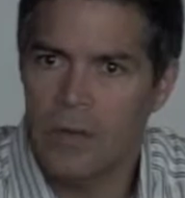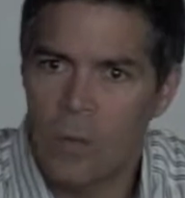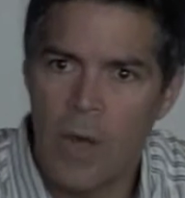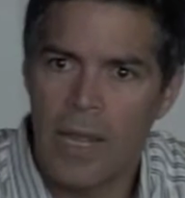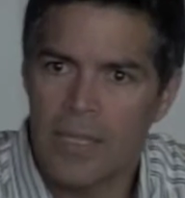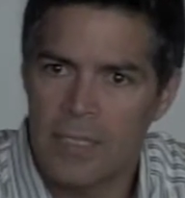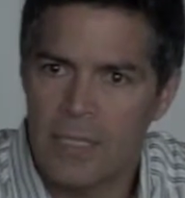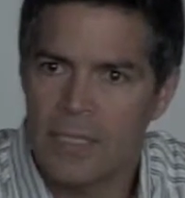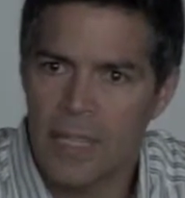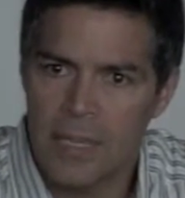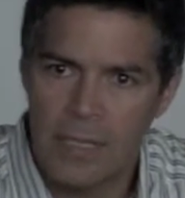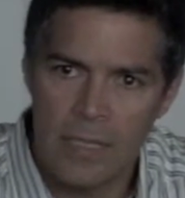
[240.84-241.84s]
know, why is
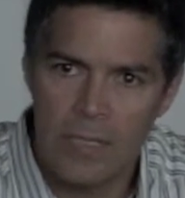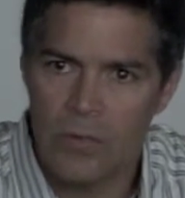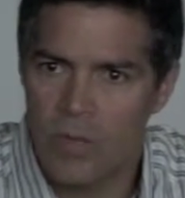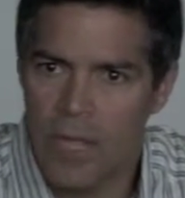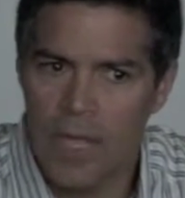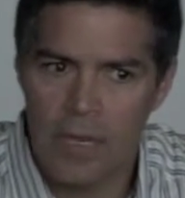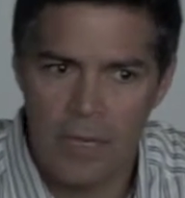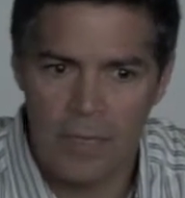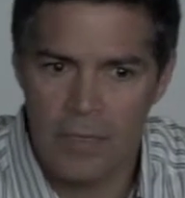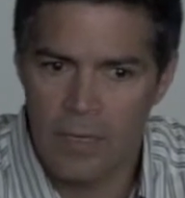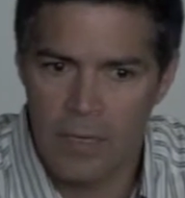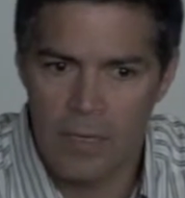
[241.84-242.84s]
this like this or that?
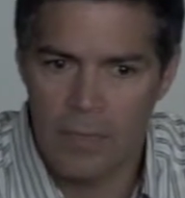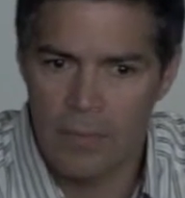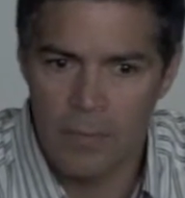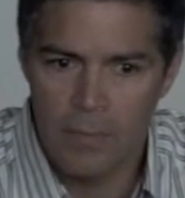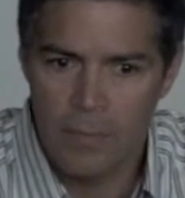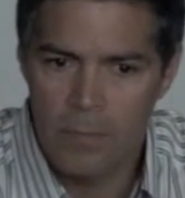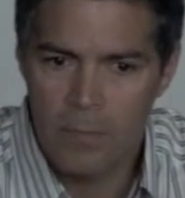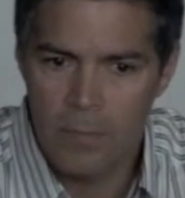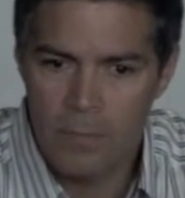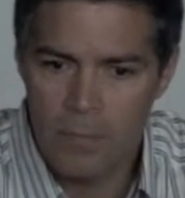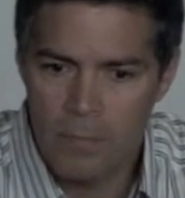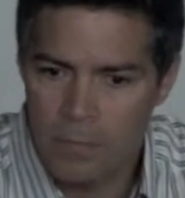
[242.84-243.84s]
And
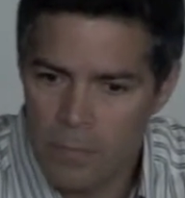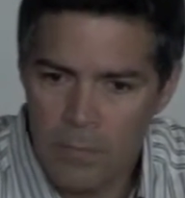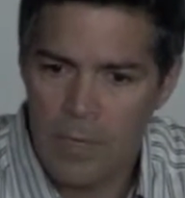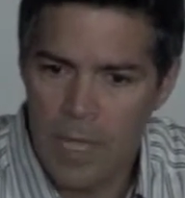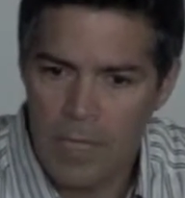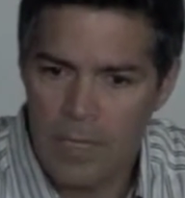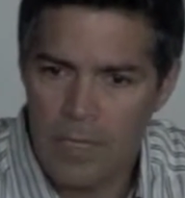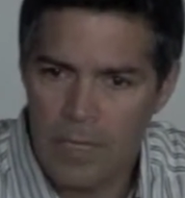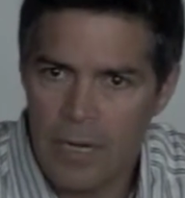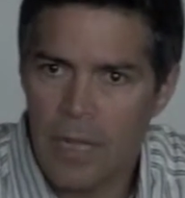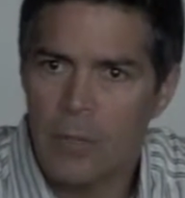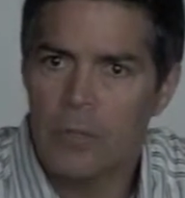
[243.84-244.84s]
I think
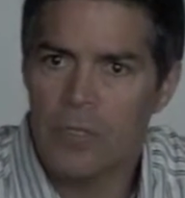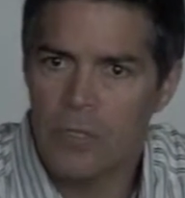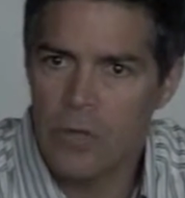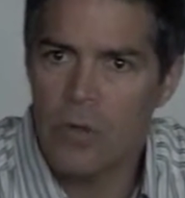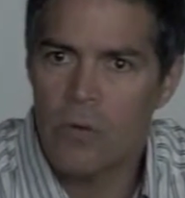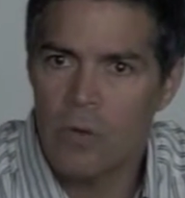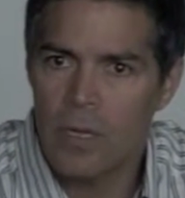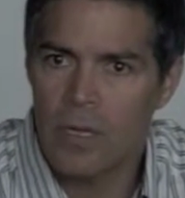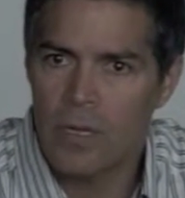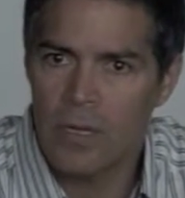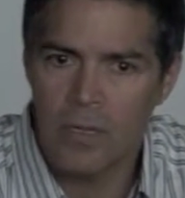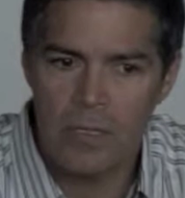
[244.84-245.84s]
it helps the show,
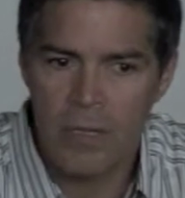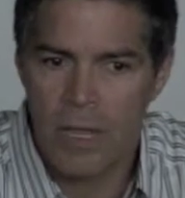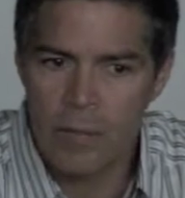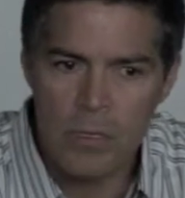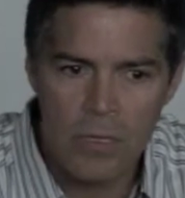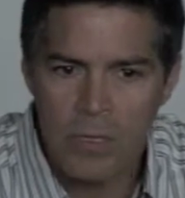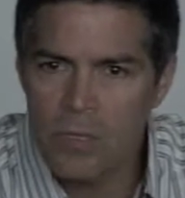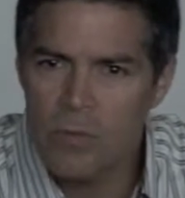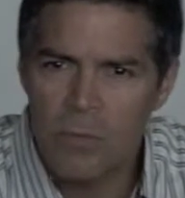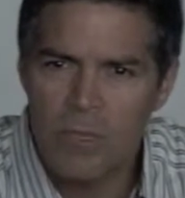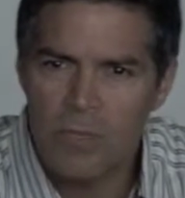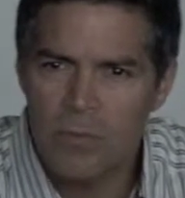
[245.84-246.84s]
and at other times, you know, you
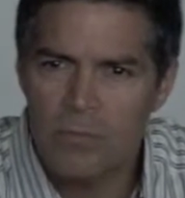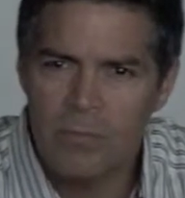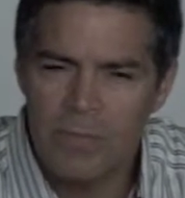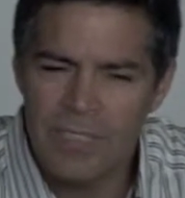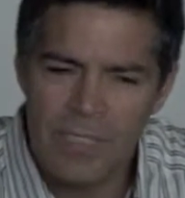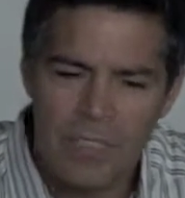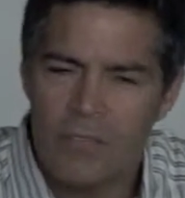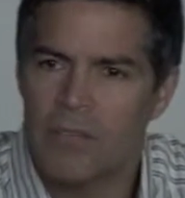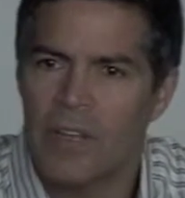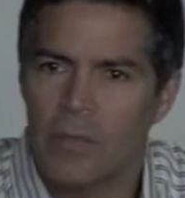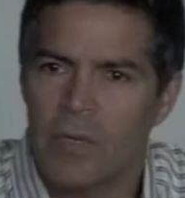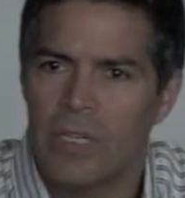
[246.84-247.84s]
wonder, is this a
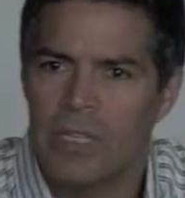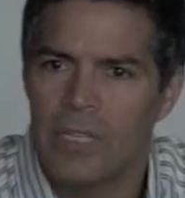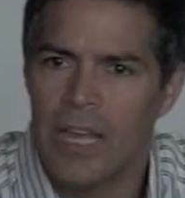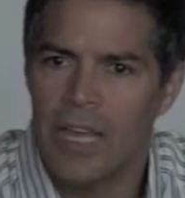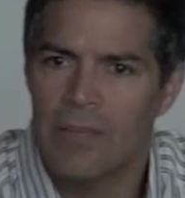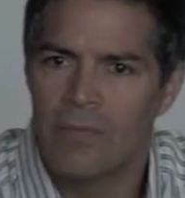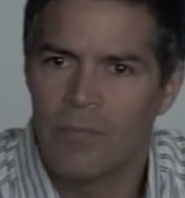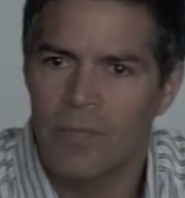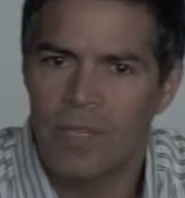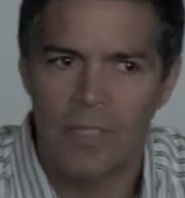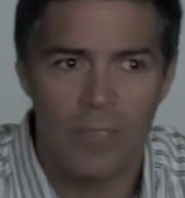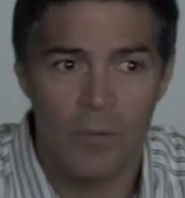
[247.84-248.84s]
fight we need to have?
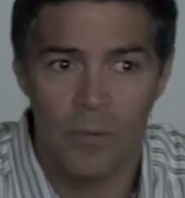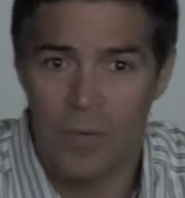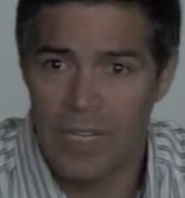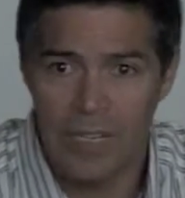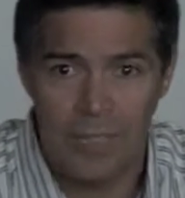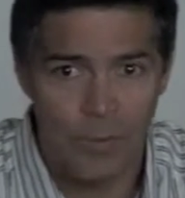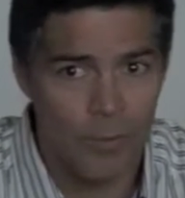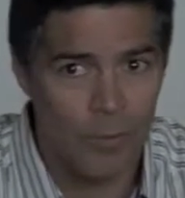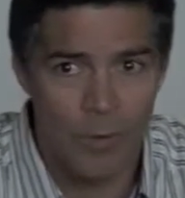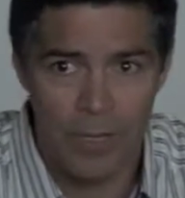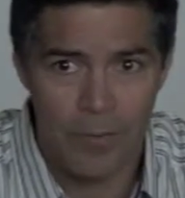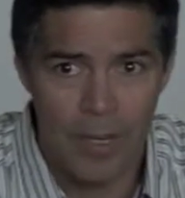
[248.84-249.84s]
Because there were many things we were
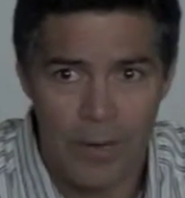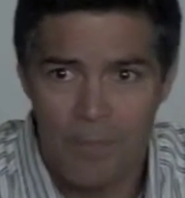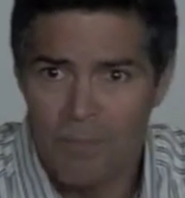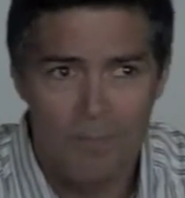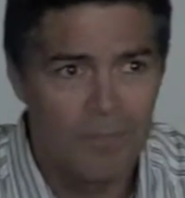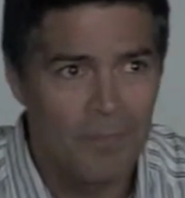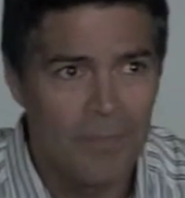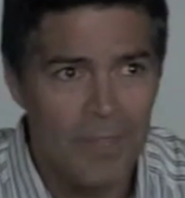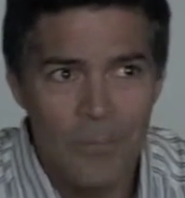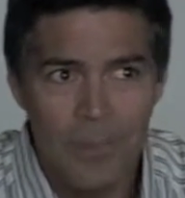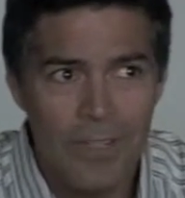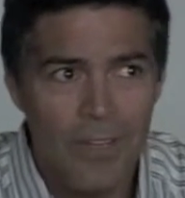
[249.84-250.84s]
worried about,
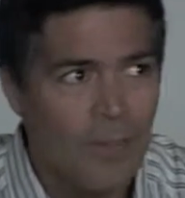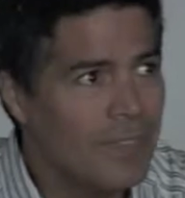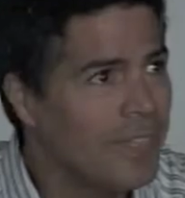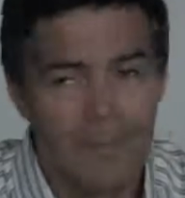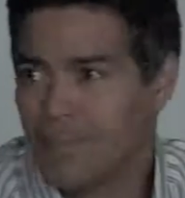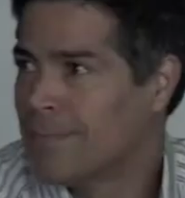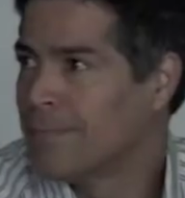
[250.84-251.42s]
and we saw it, it's like,